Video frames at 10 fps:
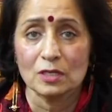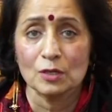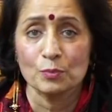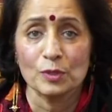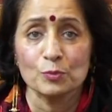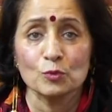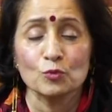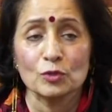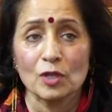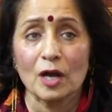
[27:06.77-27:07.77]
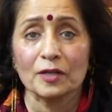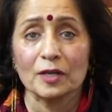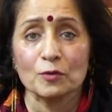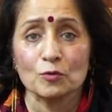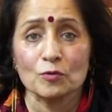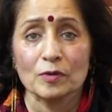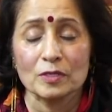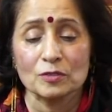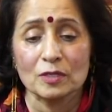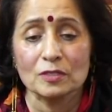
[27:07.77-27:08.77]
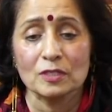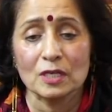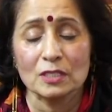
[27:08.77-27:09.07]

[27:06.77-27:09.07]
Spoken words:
and people would not get into residency,